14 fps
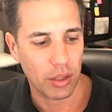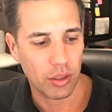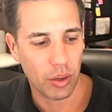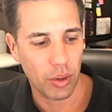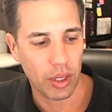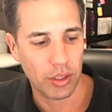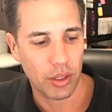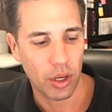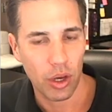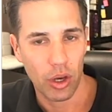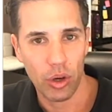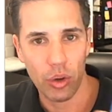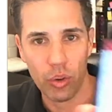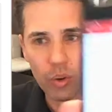So it's
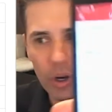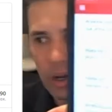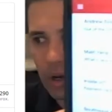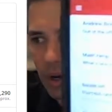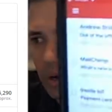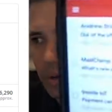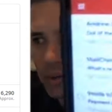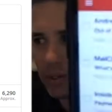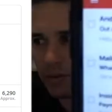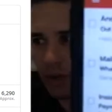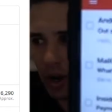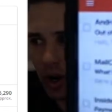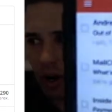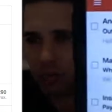who is it
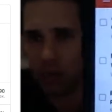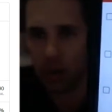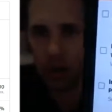from?